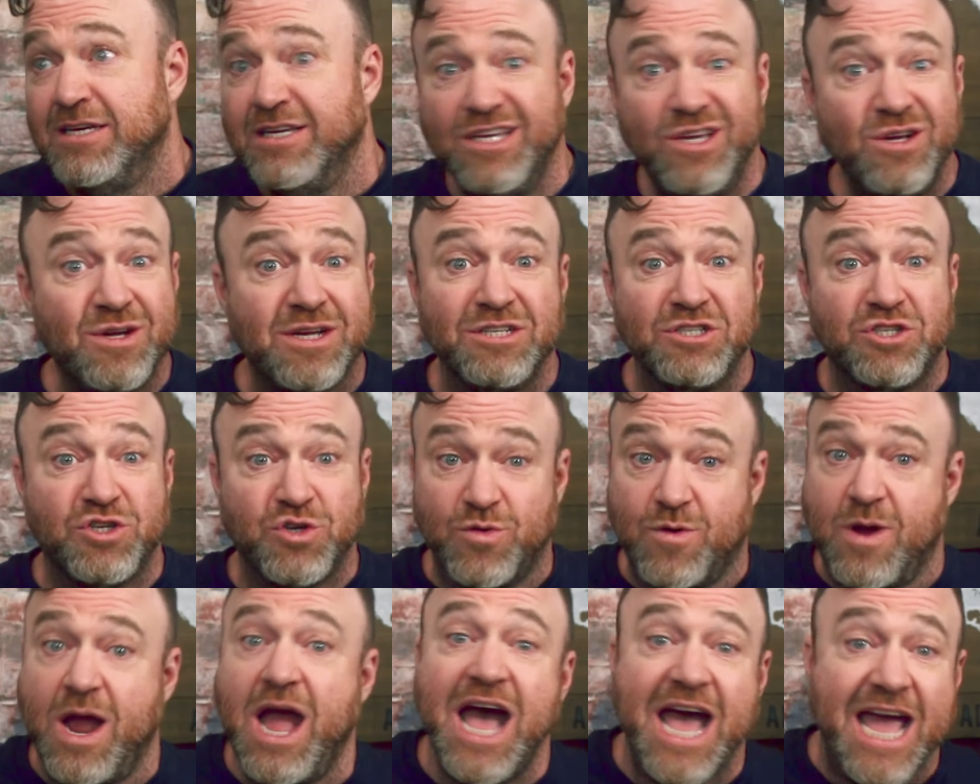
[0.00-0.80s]
you can
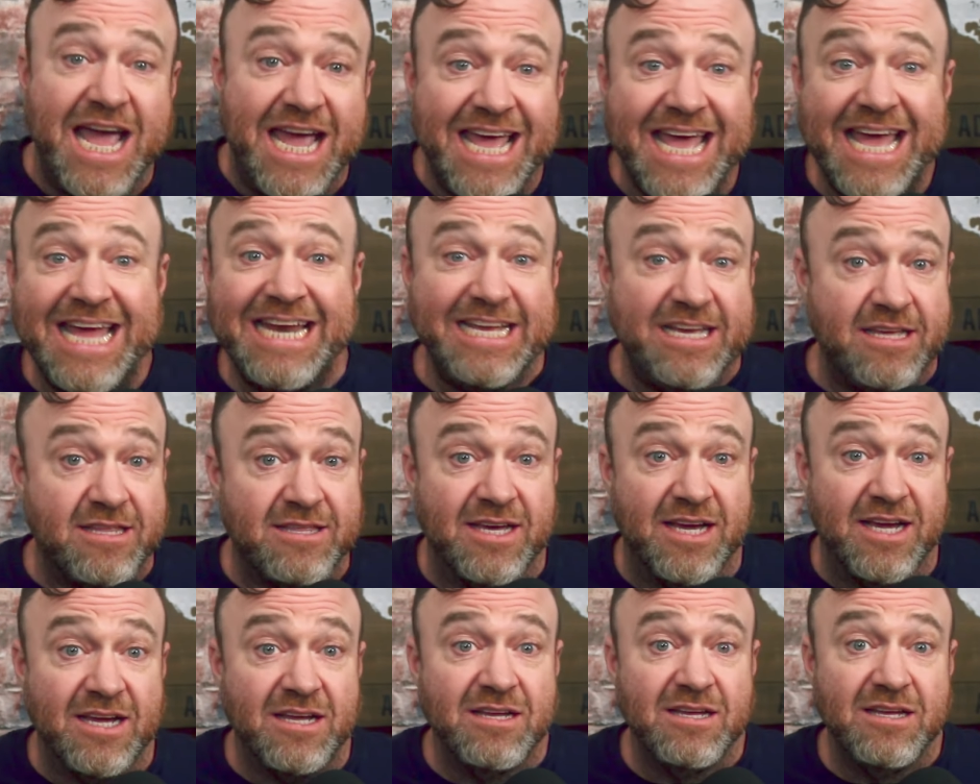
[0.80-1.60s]
try
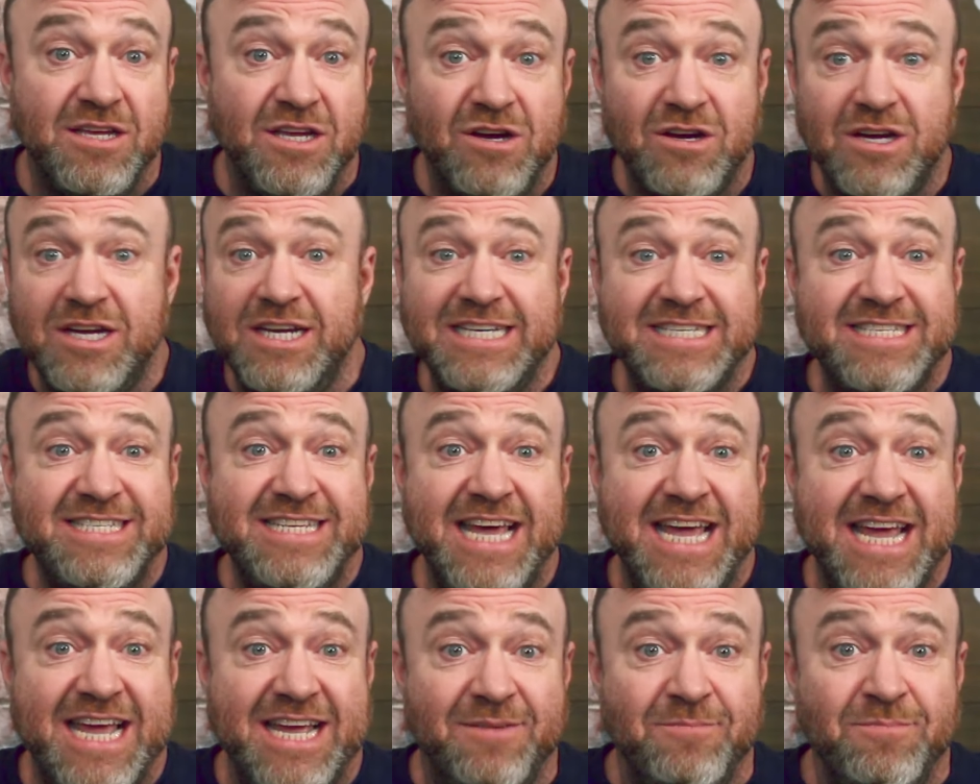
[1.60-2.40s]
anything. You're gonna
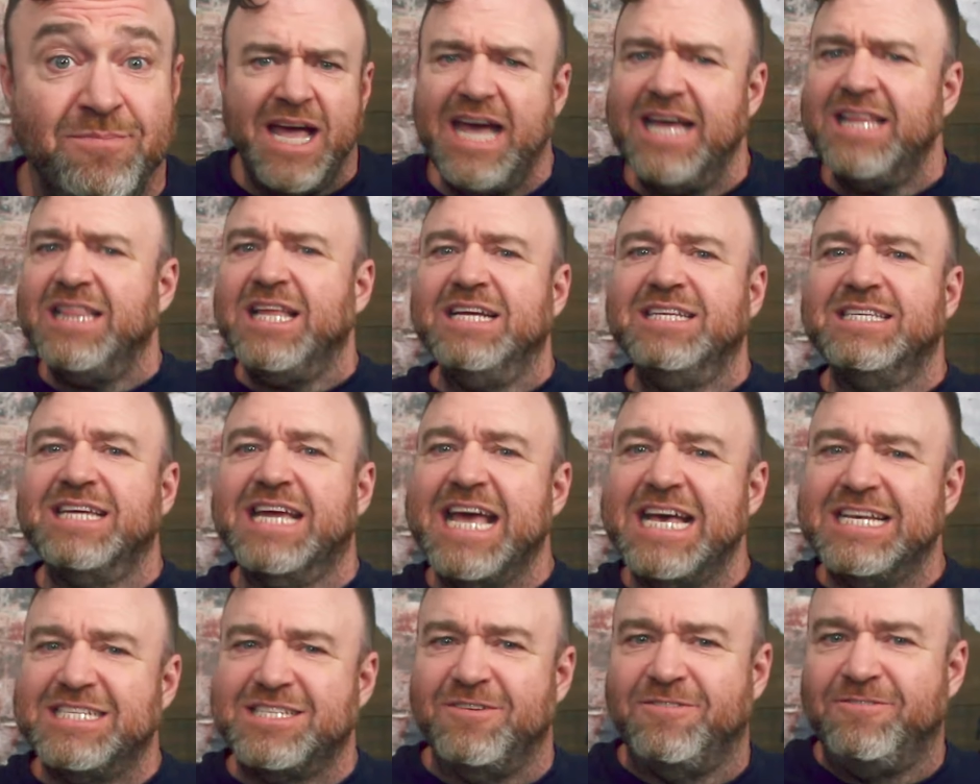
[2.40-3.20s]
say, I'd like to
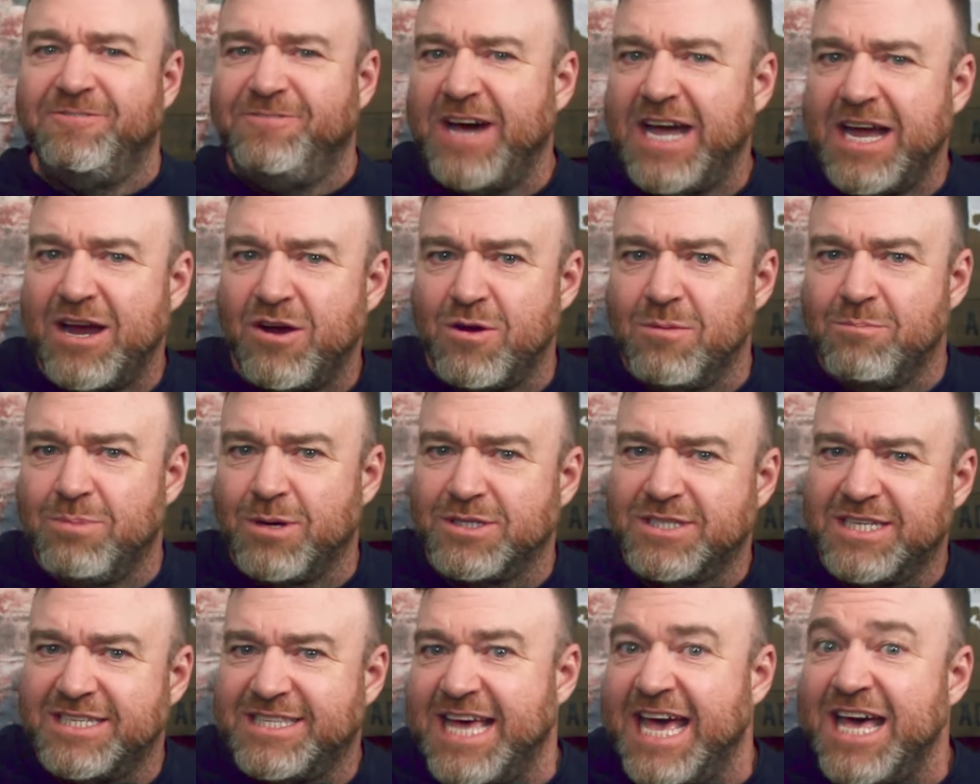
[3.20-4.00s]
cast a
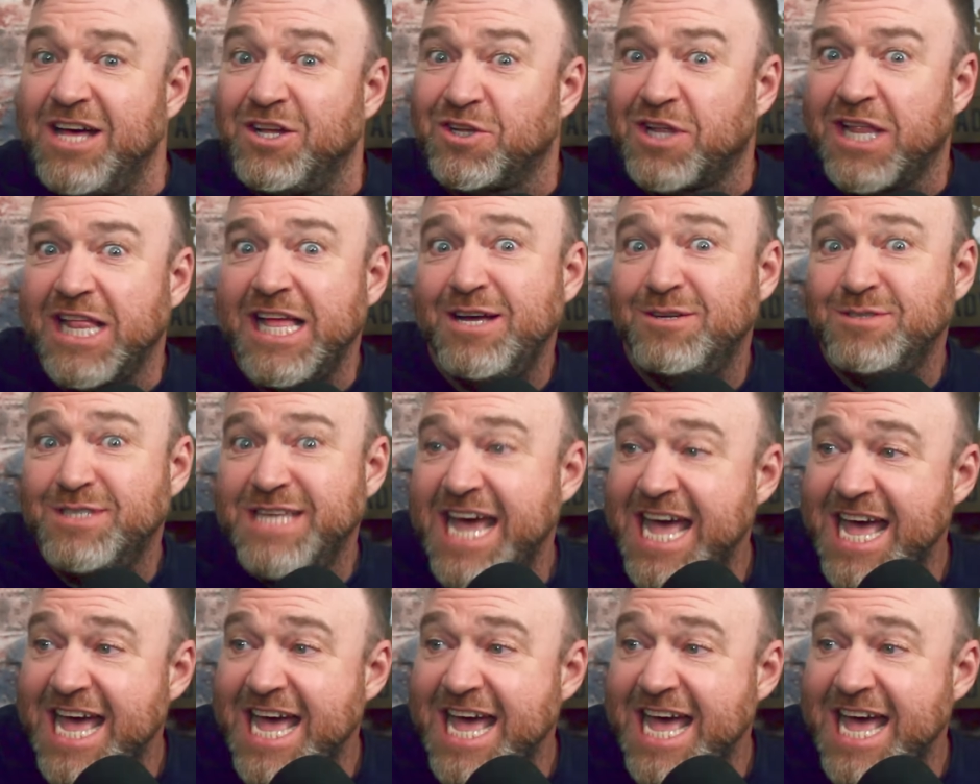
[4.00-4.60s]
firebolt at the hell clown's